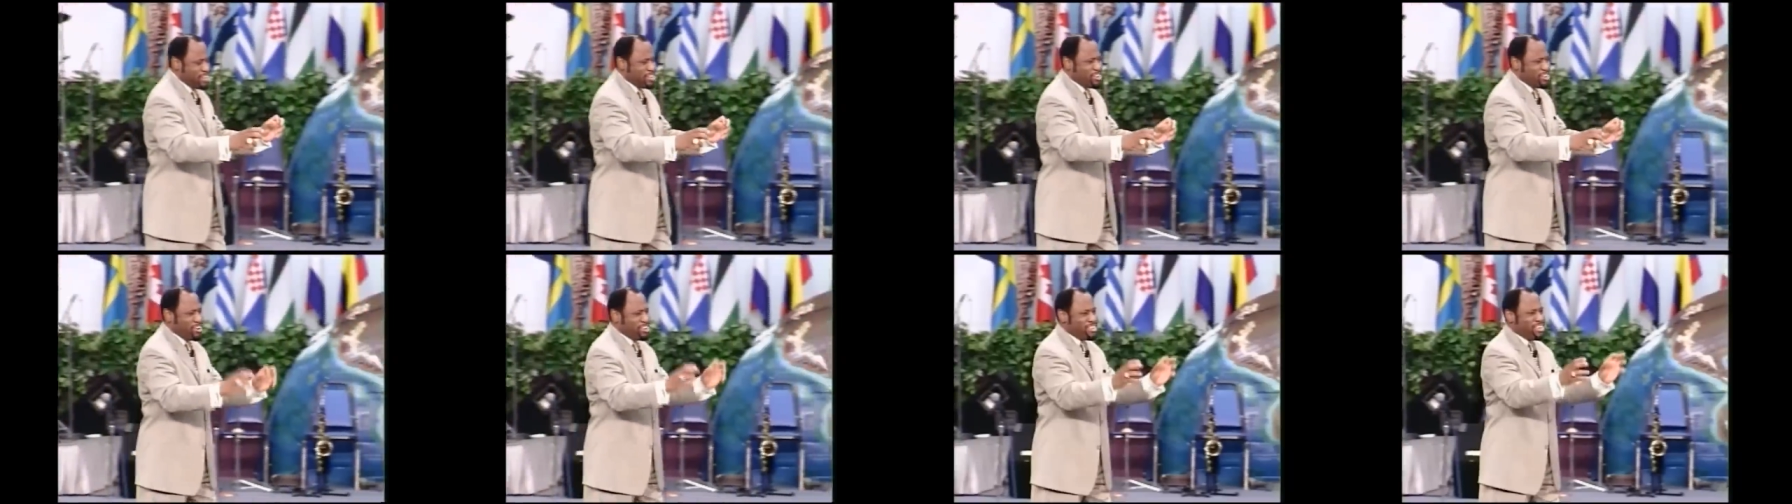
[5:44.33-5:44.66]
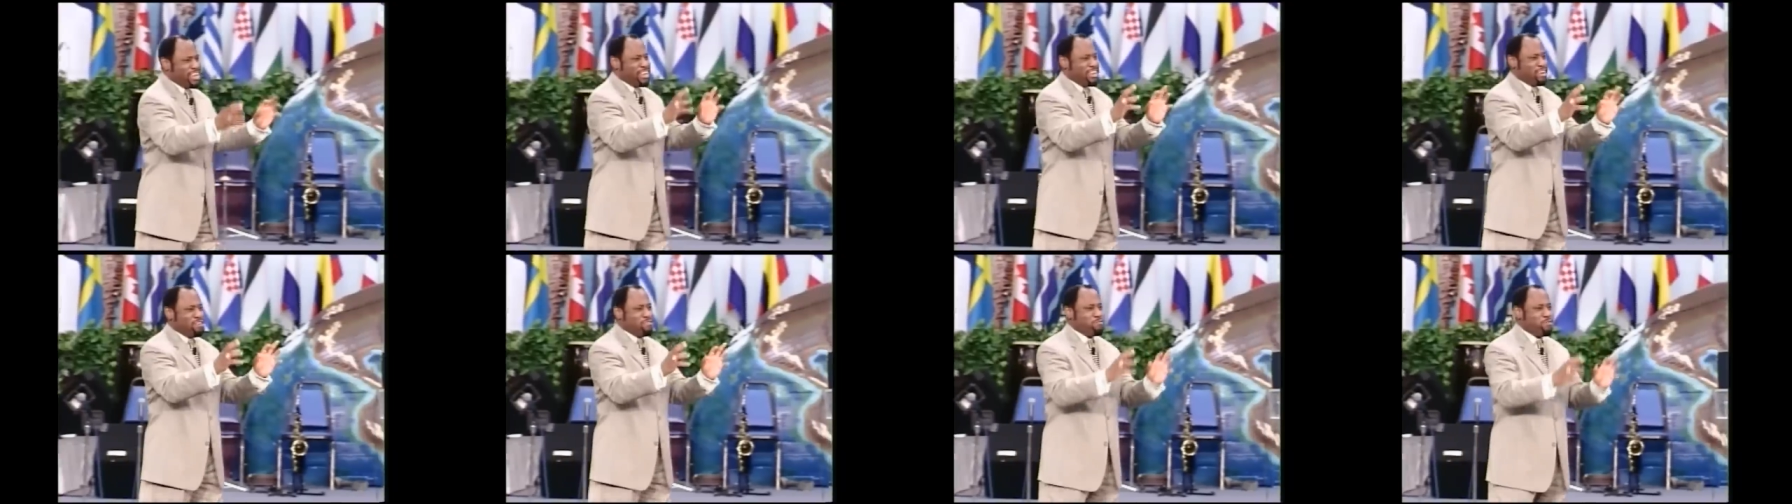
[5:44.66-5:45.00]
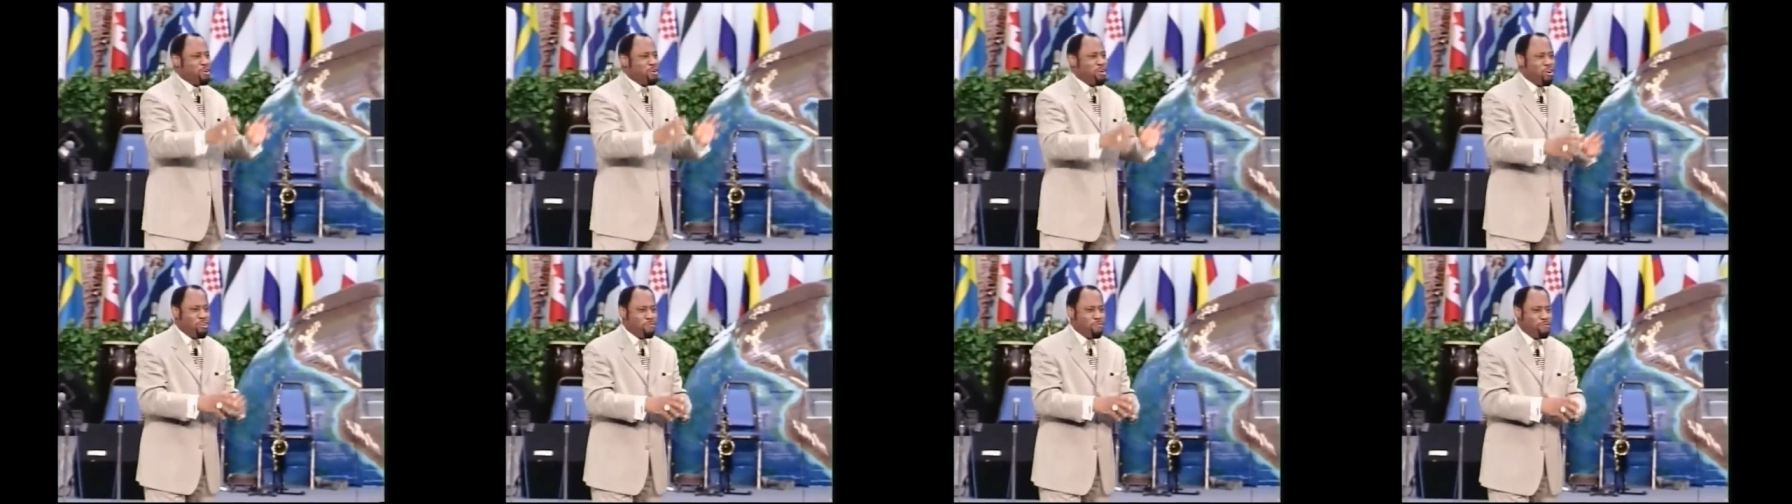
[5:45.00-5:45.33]
not get
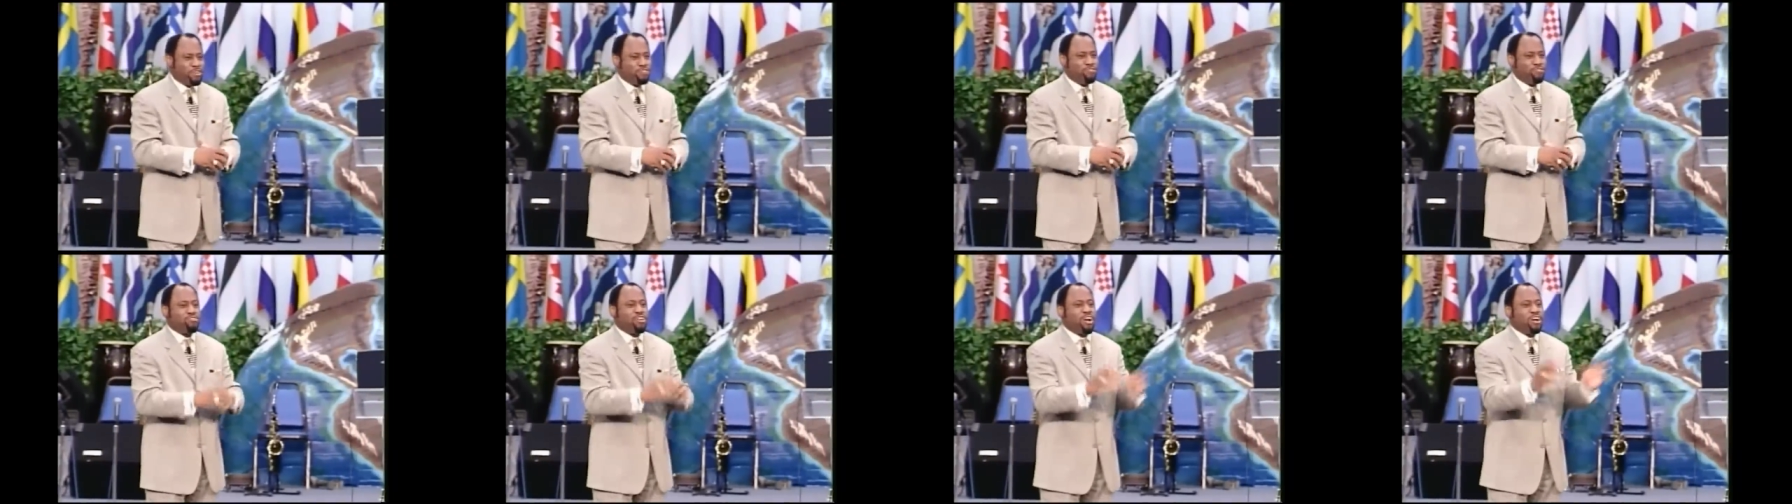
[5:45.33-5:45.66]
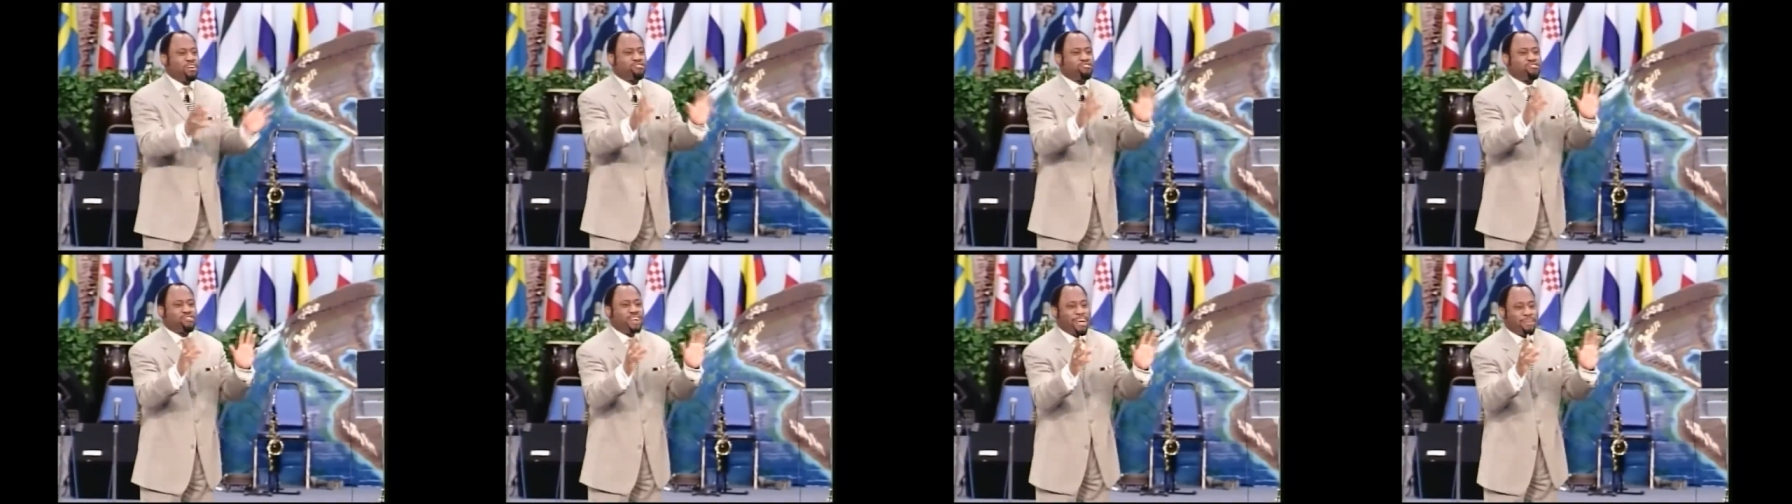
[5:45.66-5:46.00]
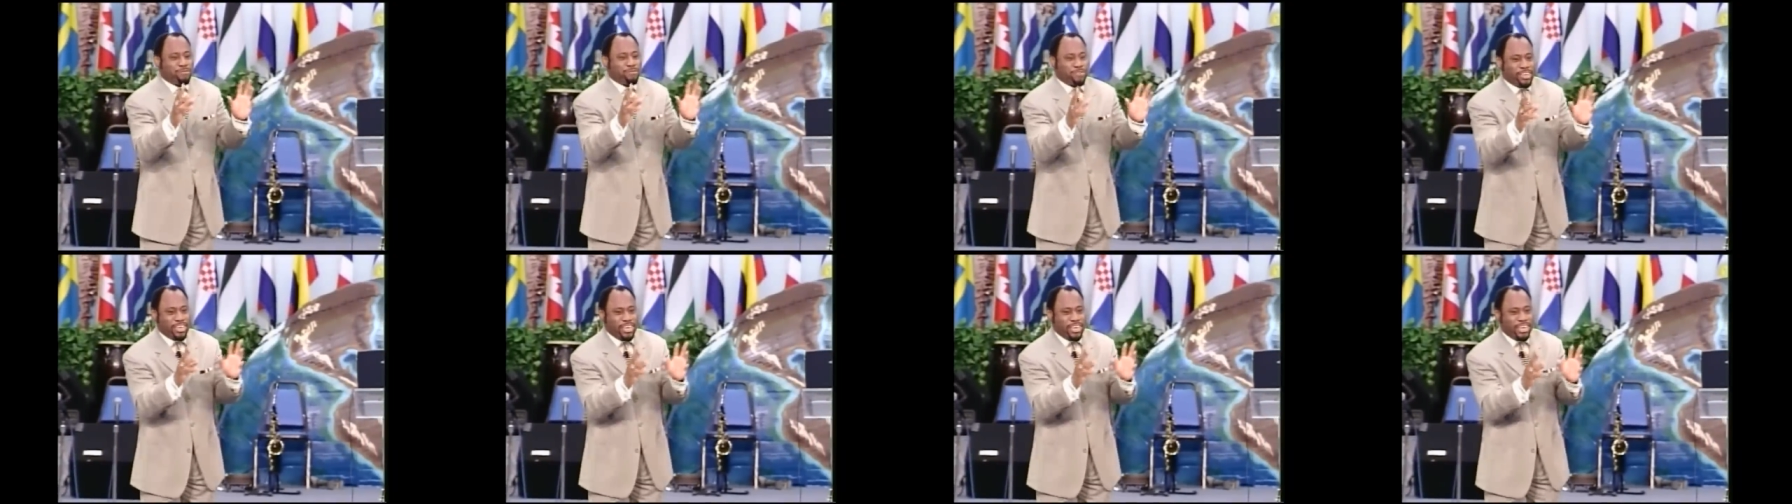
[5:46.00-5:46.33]
involved in drug
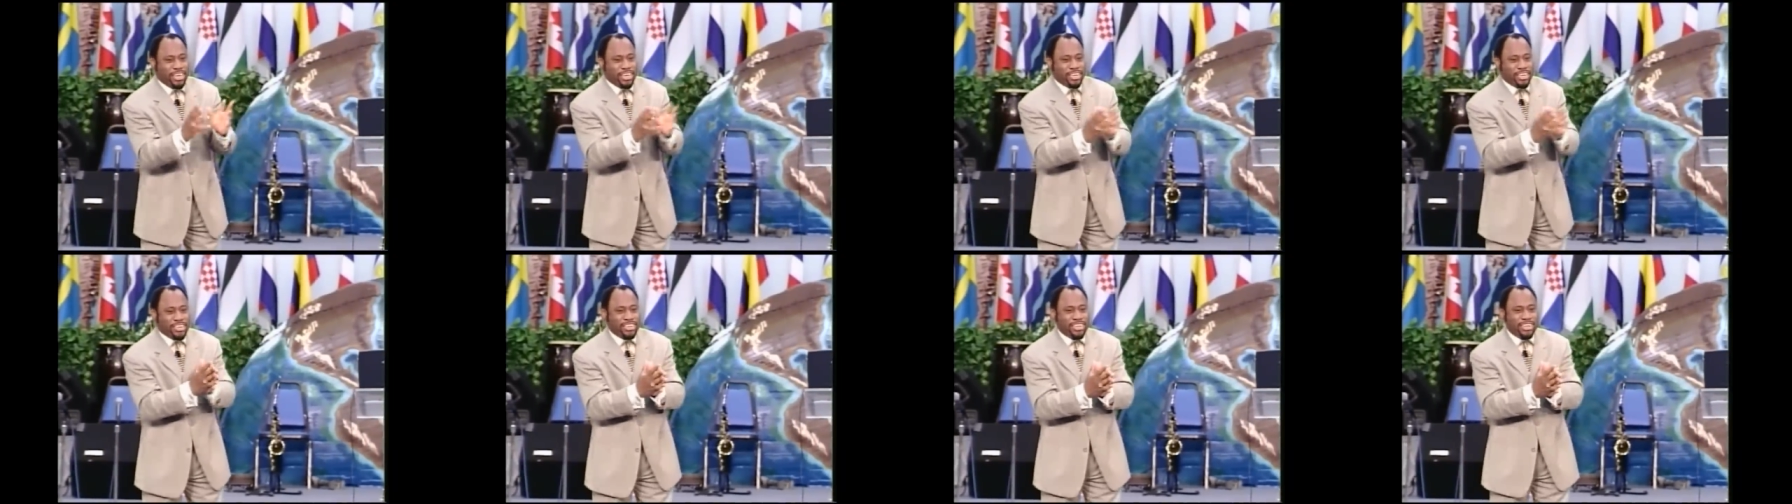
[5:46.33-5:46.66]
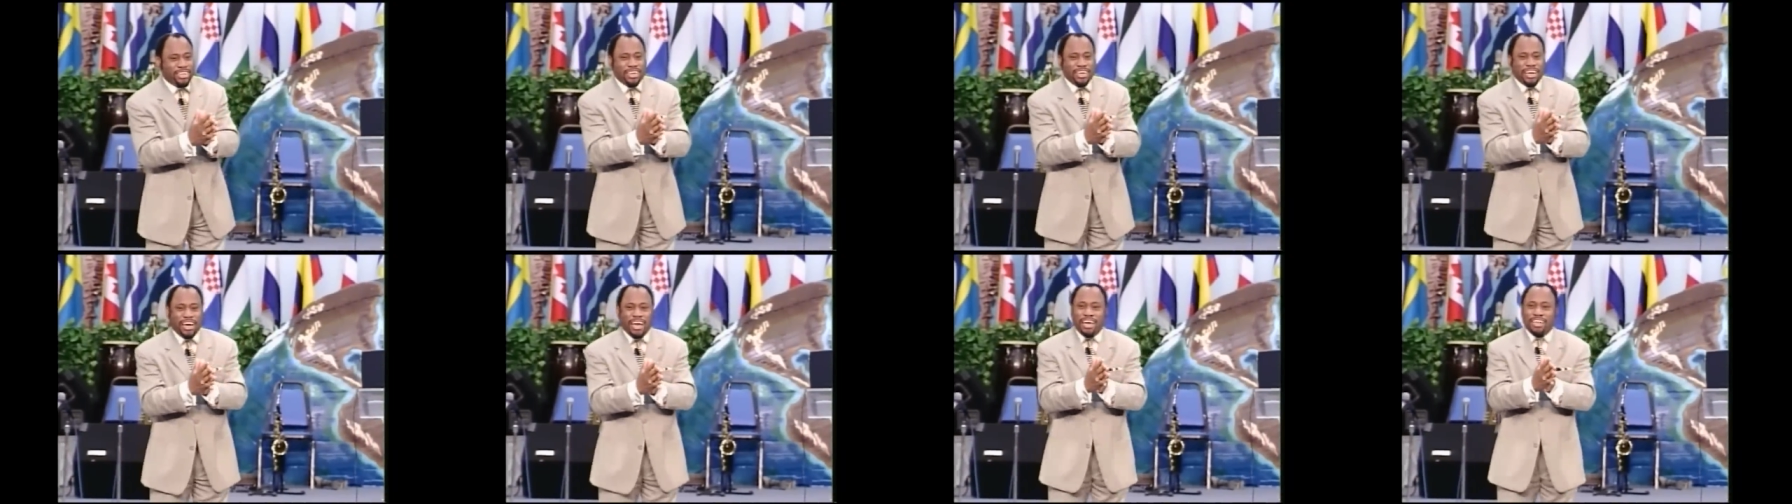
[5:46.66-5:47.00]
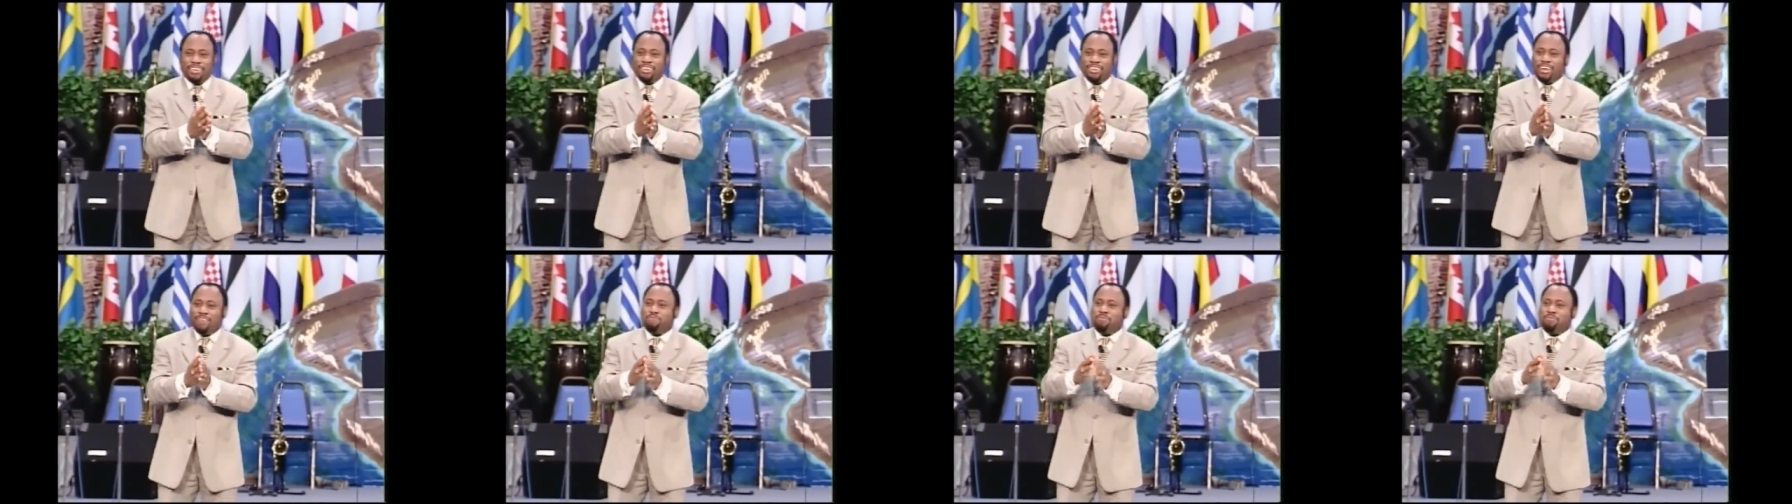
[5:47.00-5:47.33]
trafficking and,
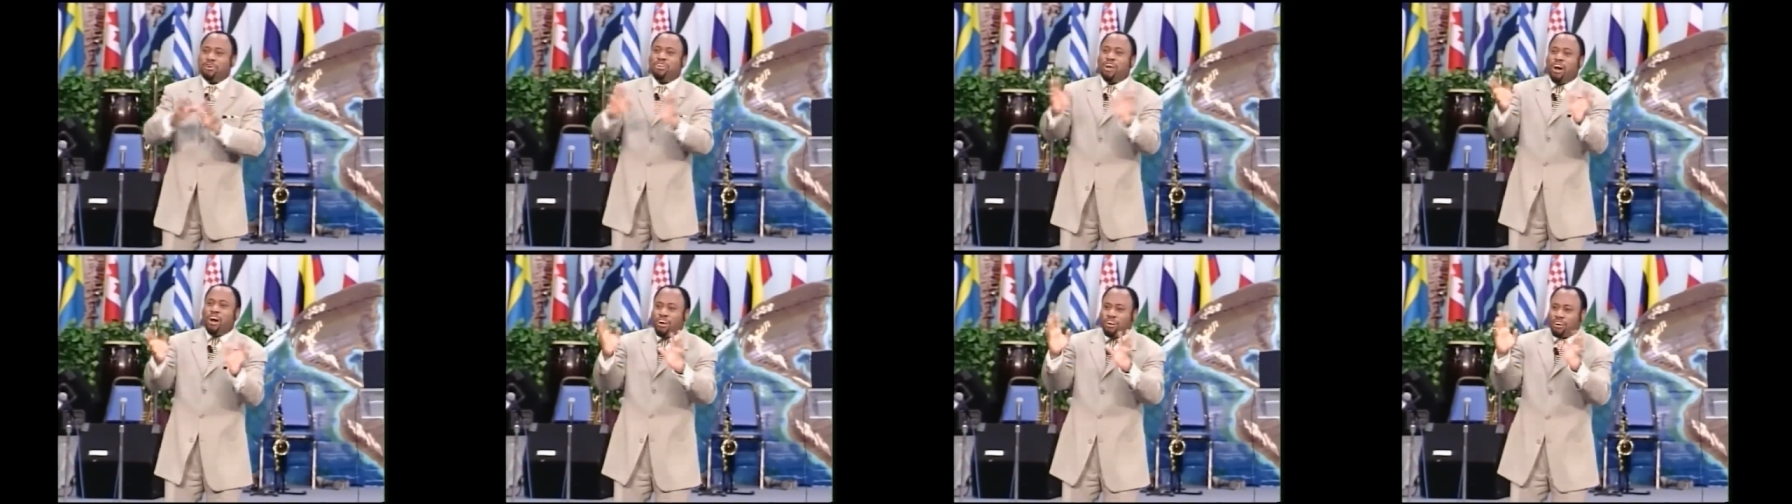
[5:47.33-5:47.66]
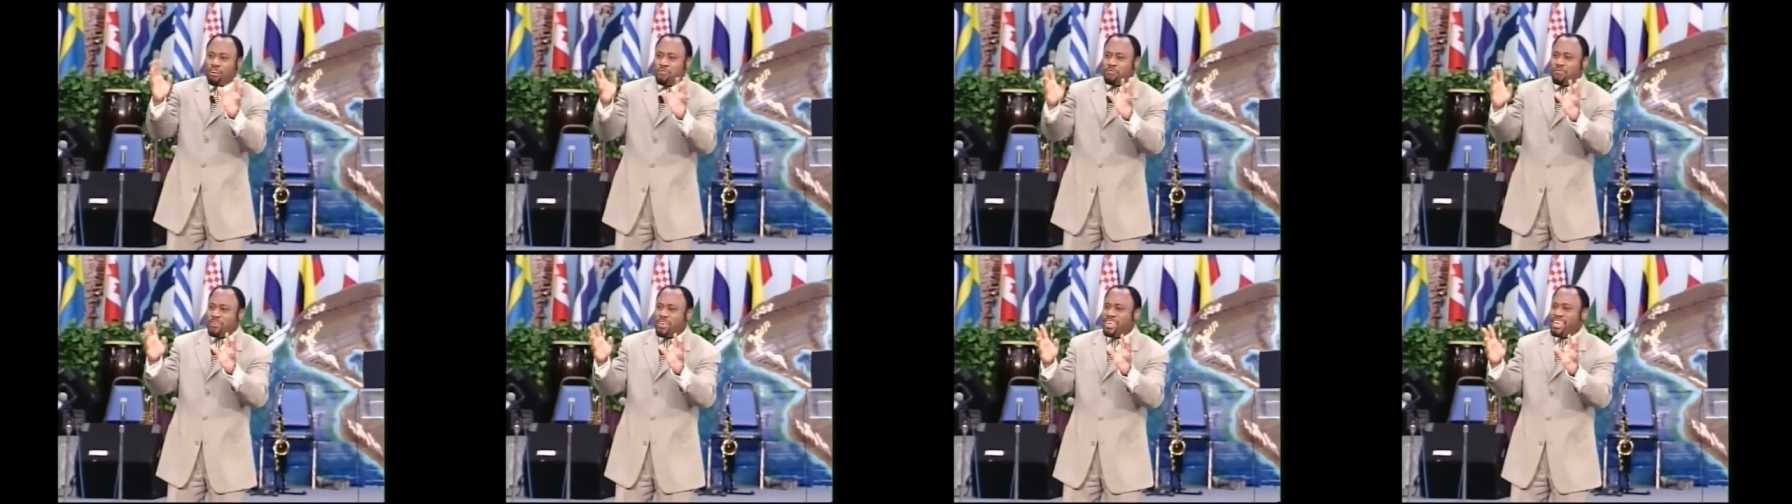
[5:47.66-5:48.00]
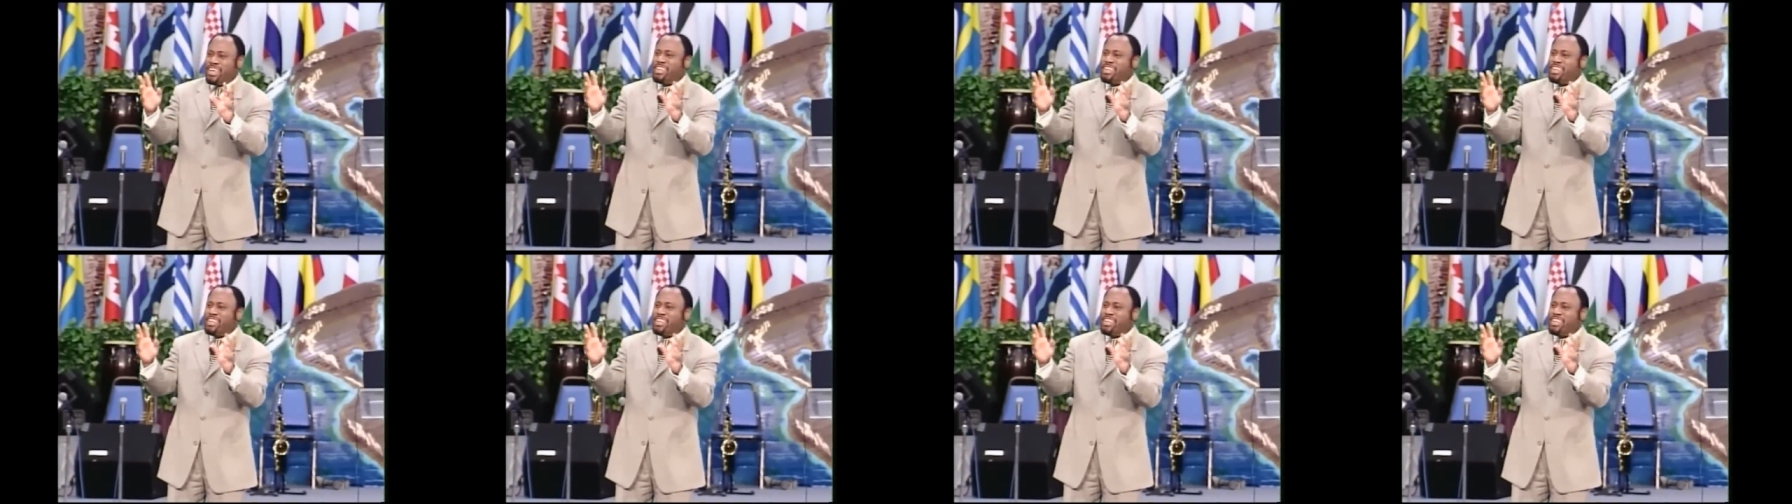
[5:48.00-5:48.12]
and, and pornography.